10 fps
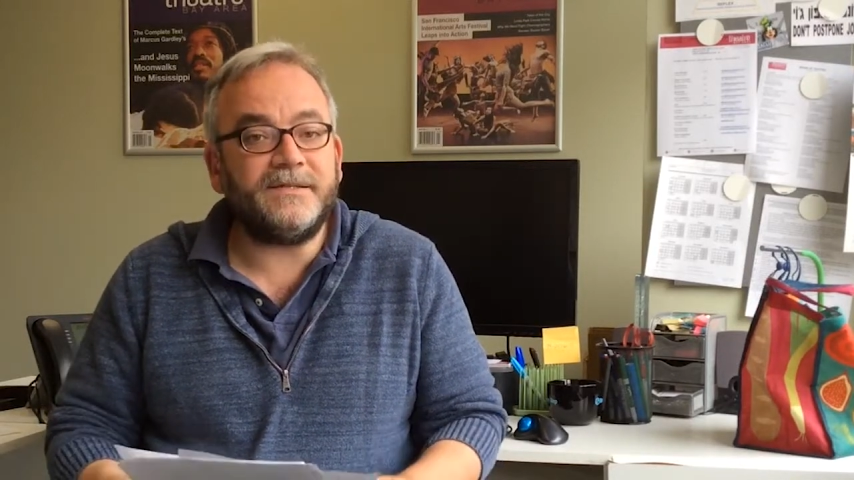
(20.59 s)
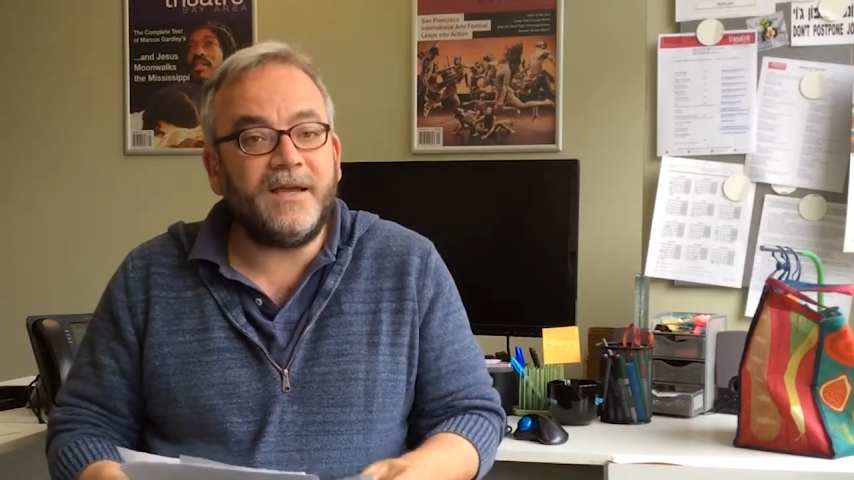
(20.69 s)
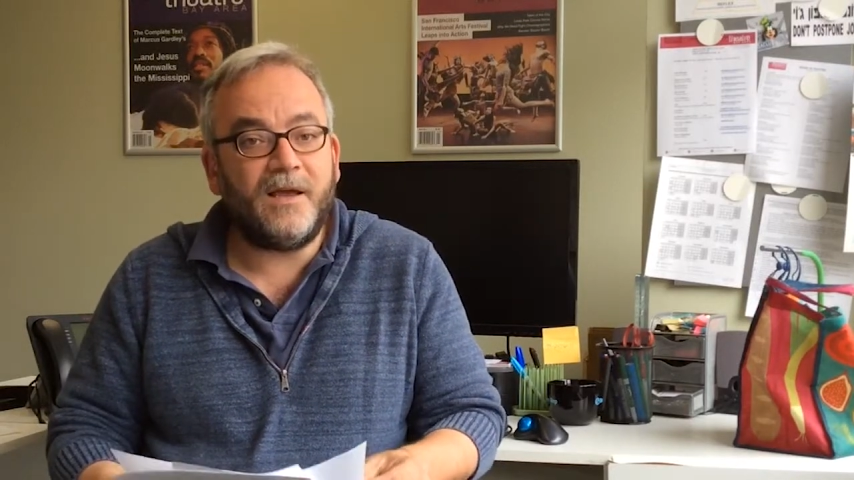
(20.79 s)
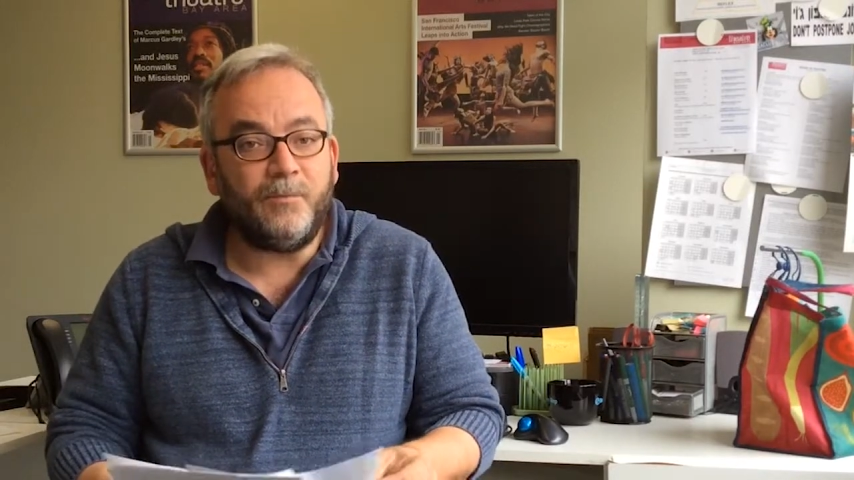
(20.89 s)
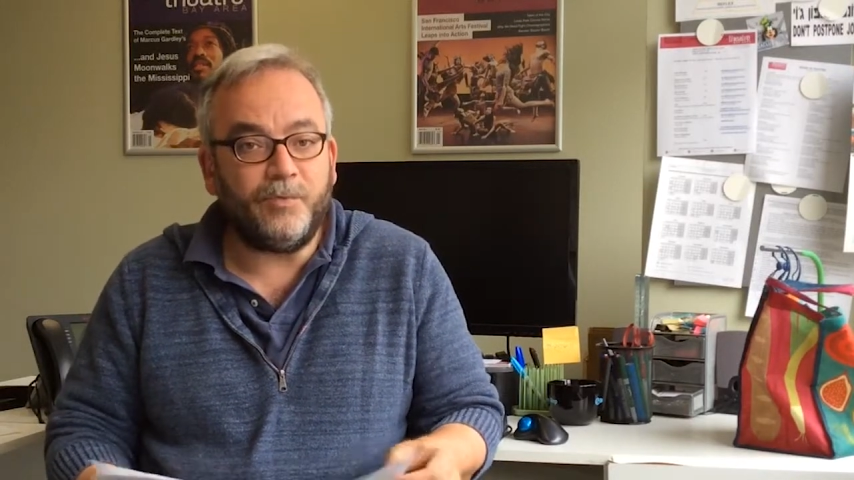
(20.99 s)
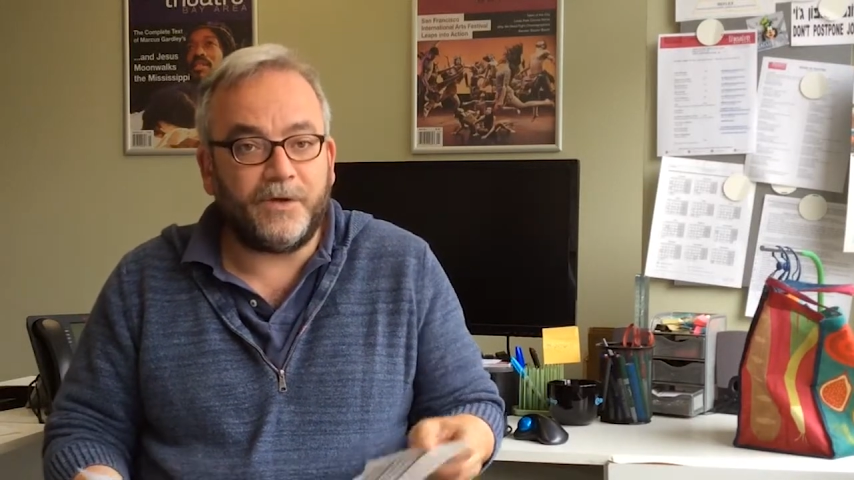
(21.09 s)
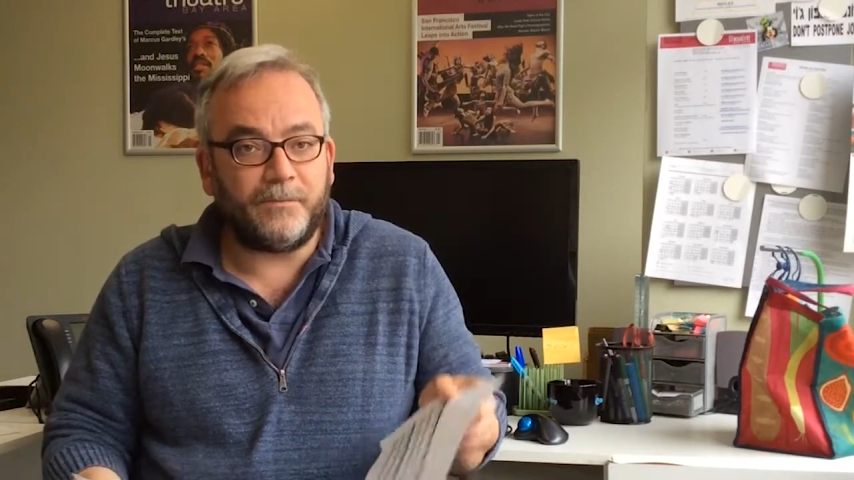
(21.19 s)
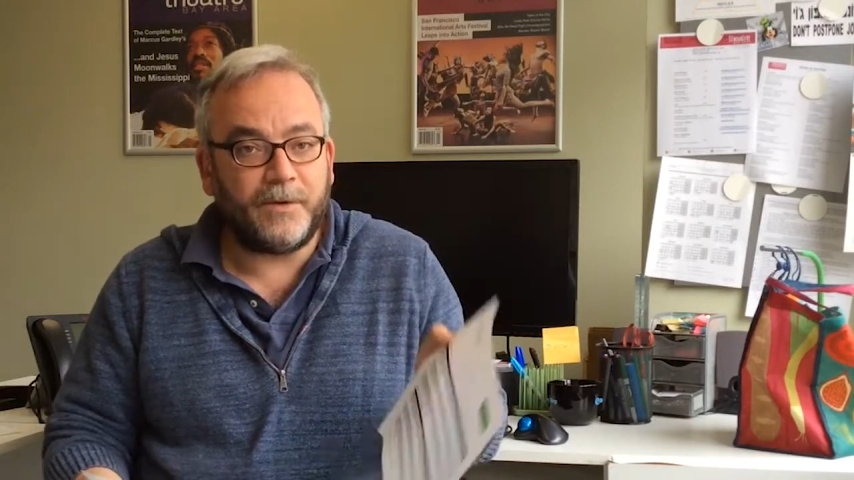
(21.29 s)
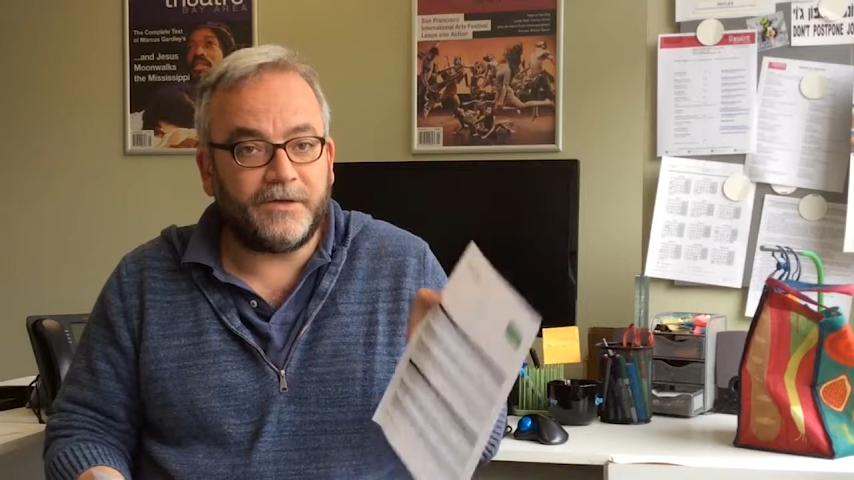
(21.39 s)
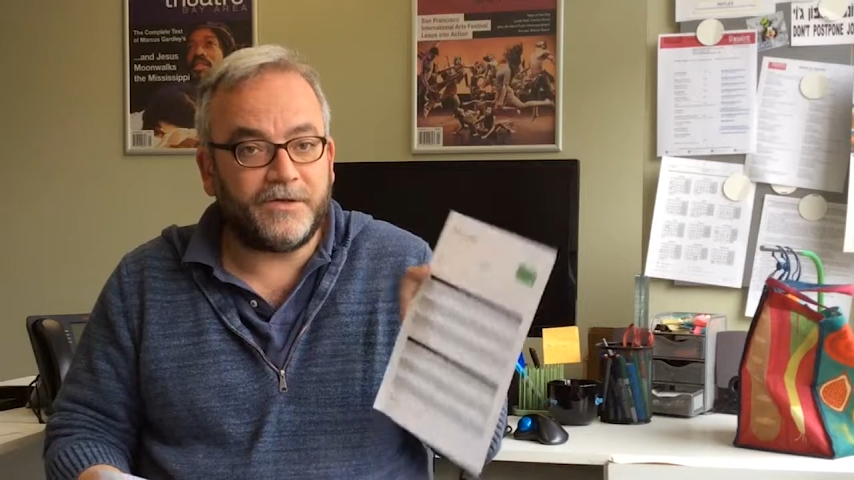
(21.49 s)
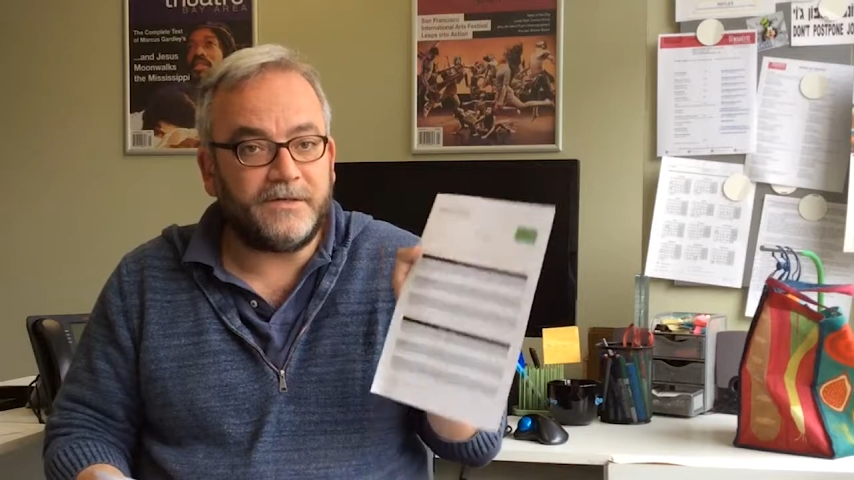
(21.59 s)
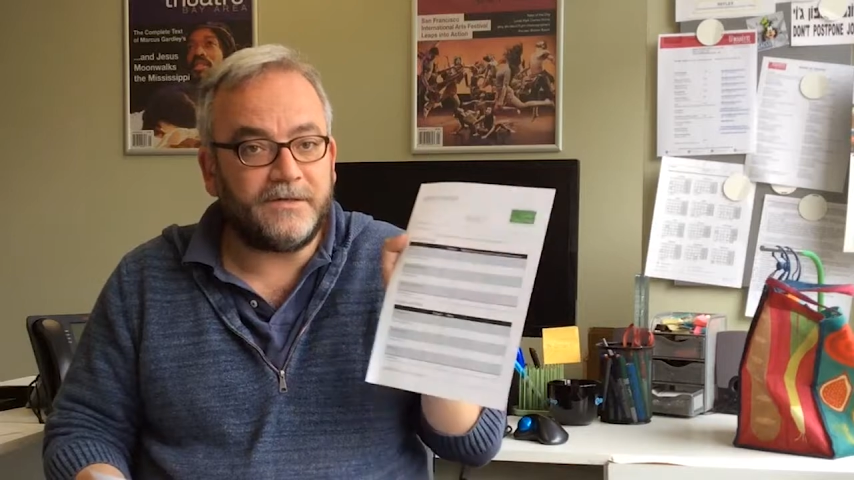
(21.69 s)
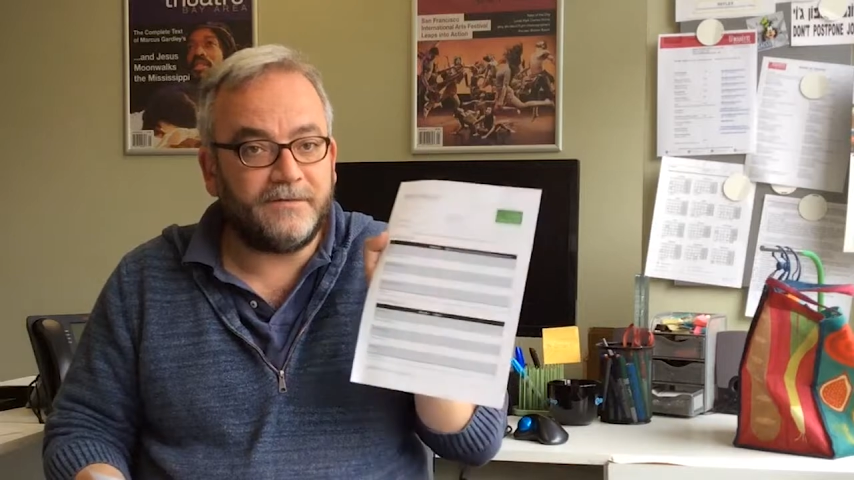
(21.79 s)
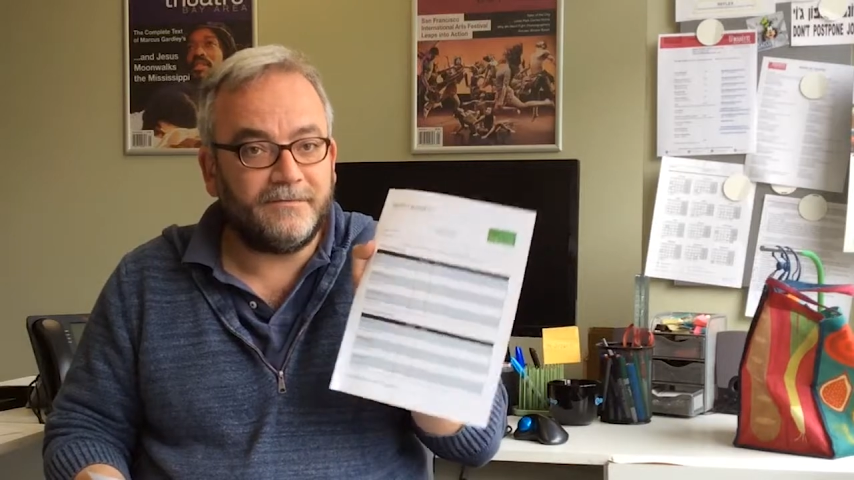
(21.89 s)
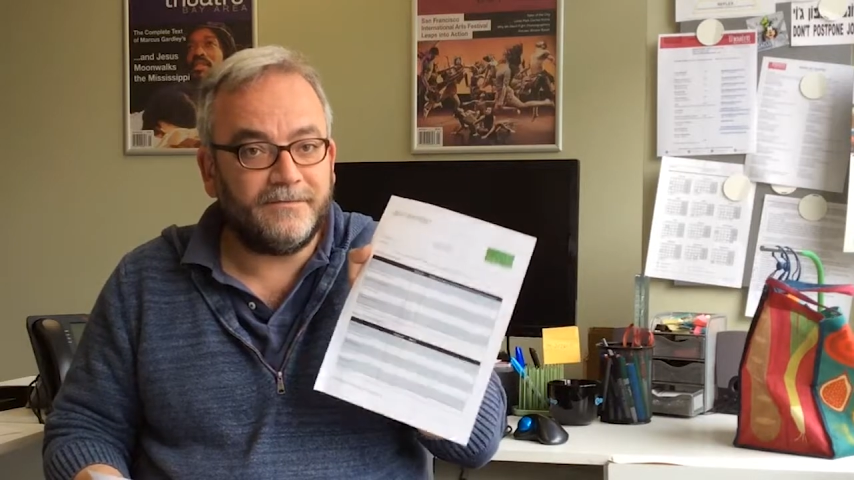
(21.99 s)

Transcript: template budget,